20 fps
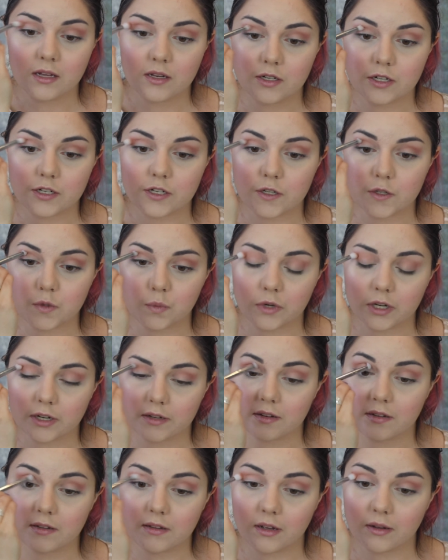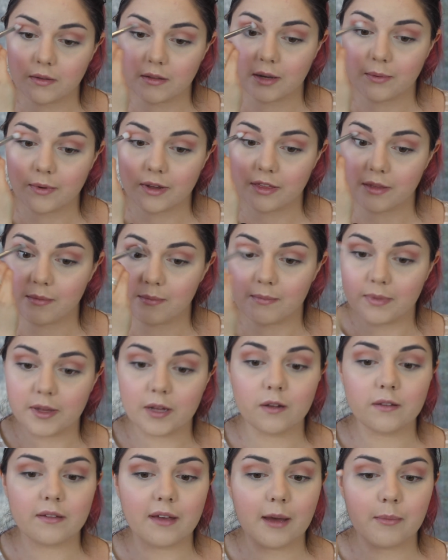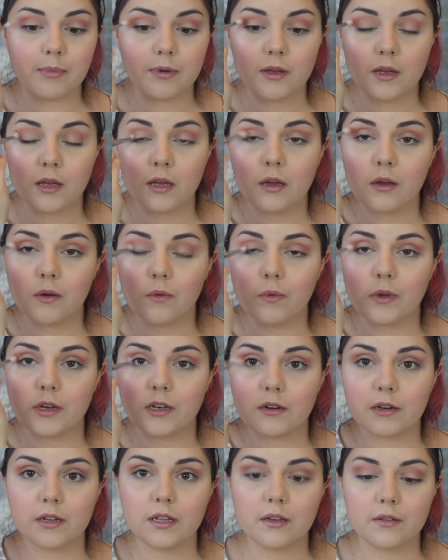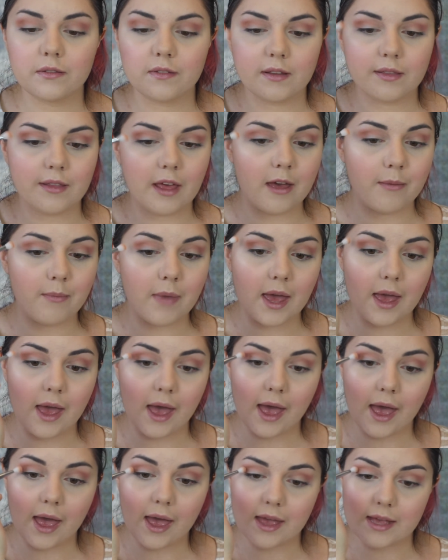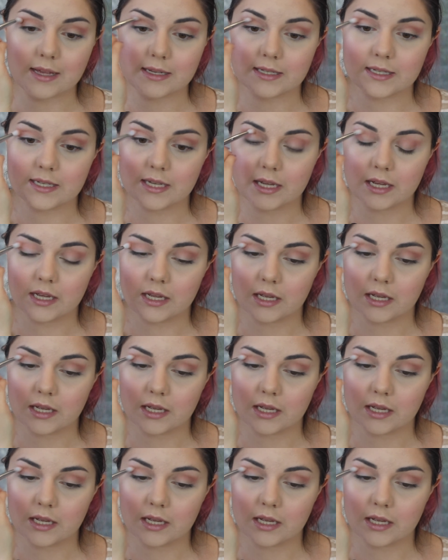to just work slowly with and build up when you're using them as